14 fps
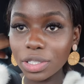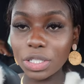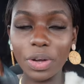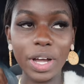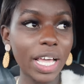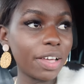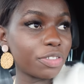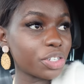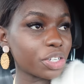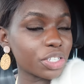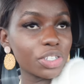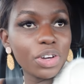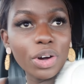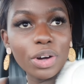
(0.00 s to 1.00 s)
So I have
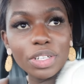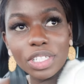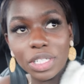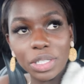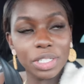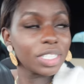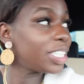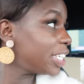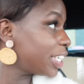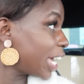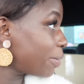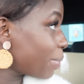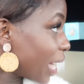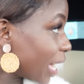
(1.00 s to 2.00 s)
just got to
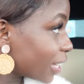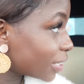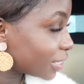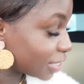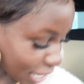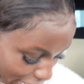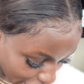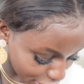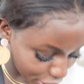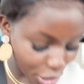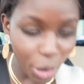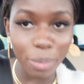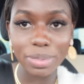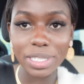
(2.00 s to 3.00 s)
TK Maxx and
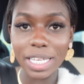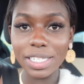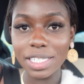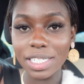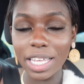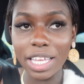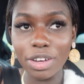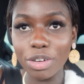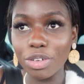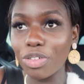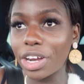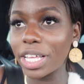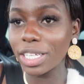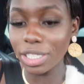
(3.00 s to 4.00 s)
HomeSense in
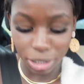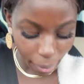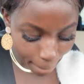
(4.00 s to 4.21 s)
Greenwich.